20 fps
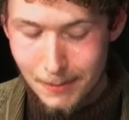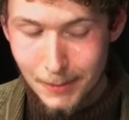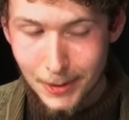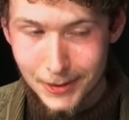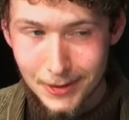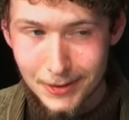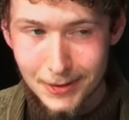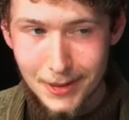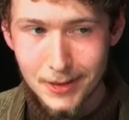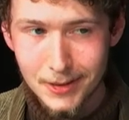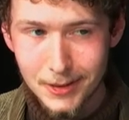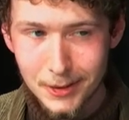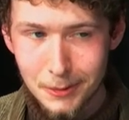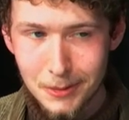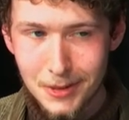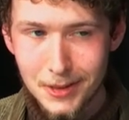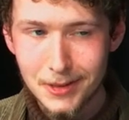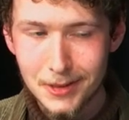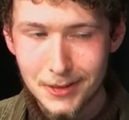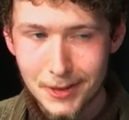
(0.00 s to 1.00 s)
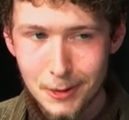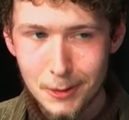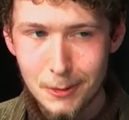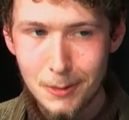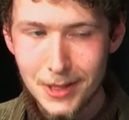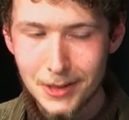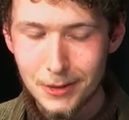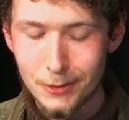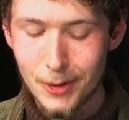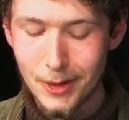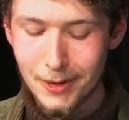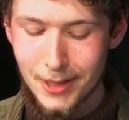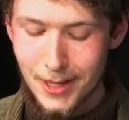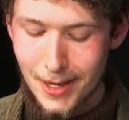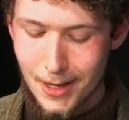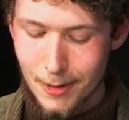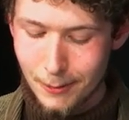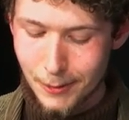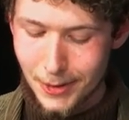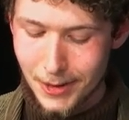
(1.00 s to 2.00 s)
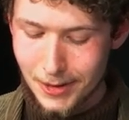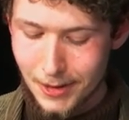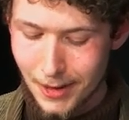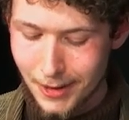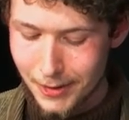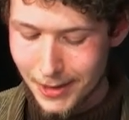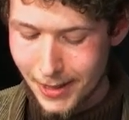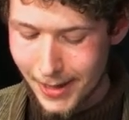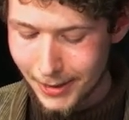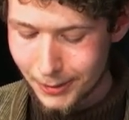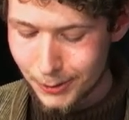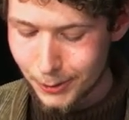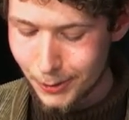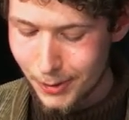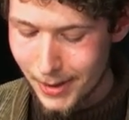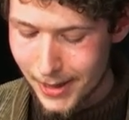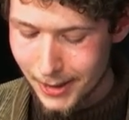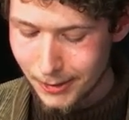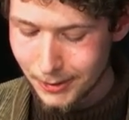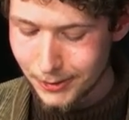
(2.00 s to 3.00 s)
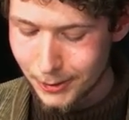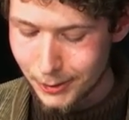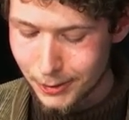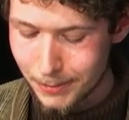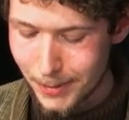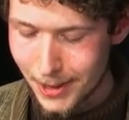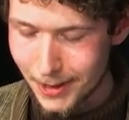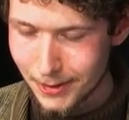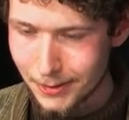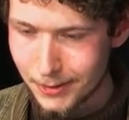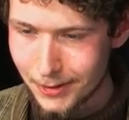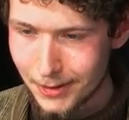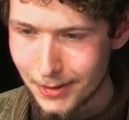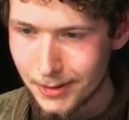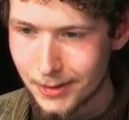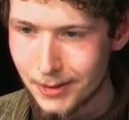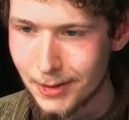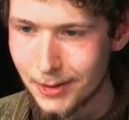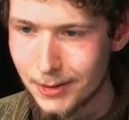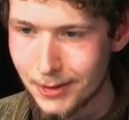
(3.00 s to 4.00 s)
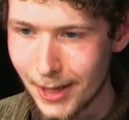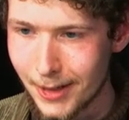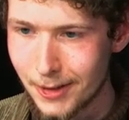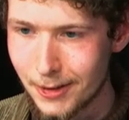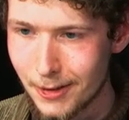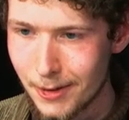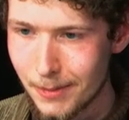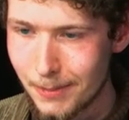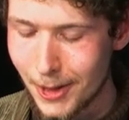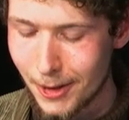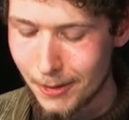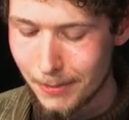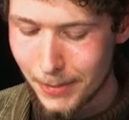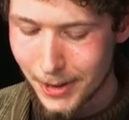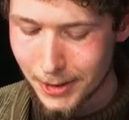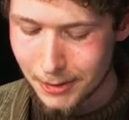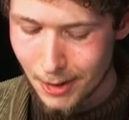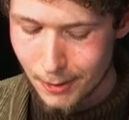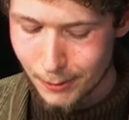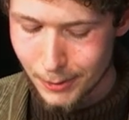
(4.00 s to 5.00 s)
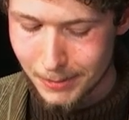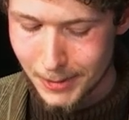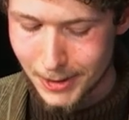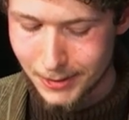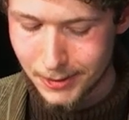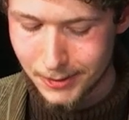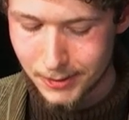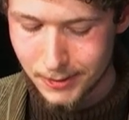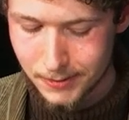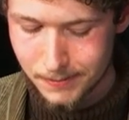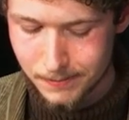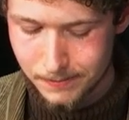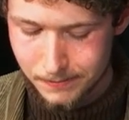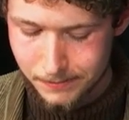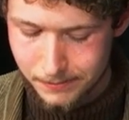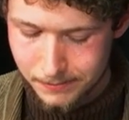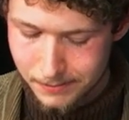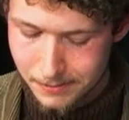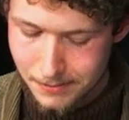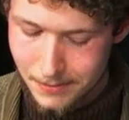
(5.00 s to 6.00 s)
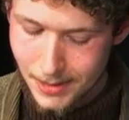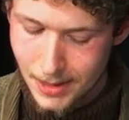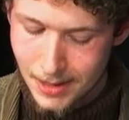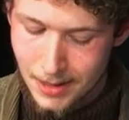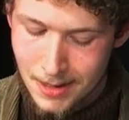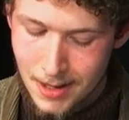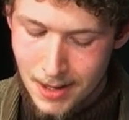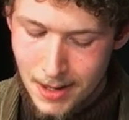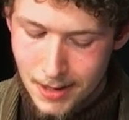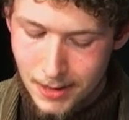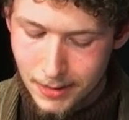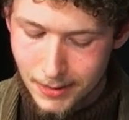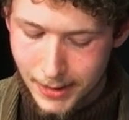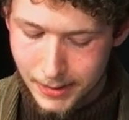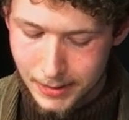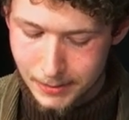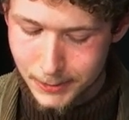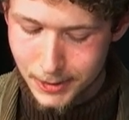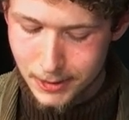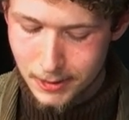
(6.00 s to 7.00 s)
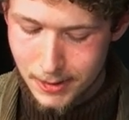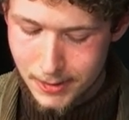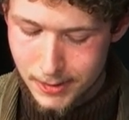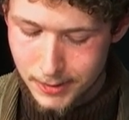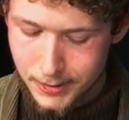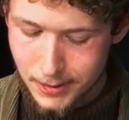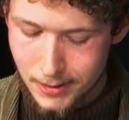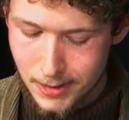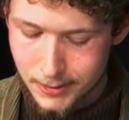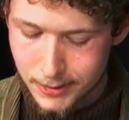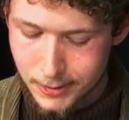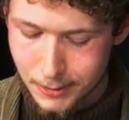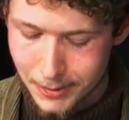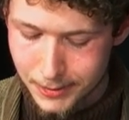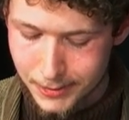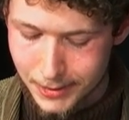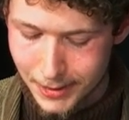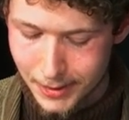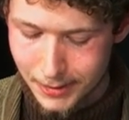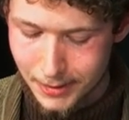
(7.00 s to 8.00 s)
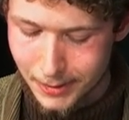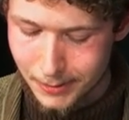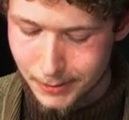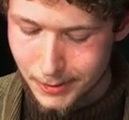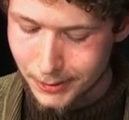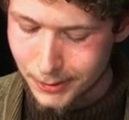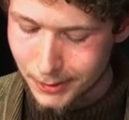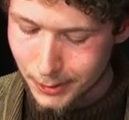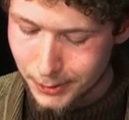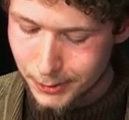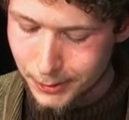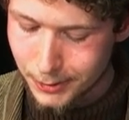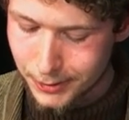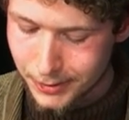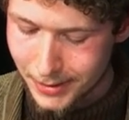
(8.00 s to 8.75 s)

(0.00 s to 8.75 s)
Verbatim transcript: But this history still weighs very heavy on the actual heritage policies decided upon by governments. Like Abdullah Öcalan's critique of the social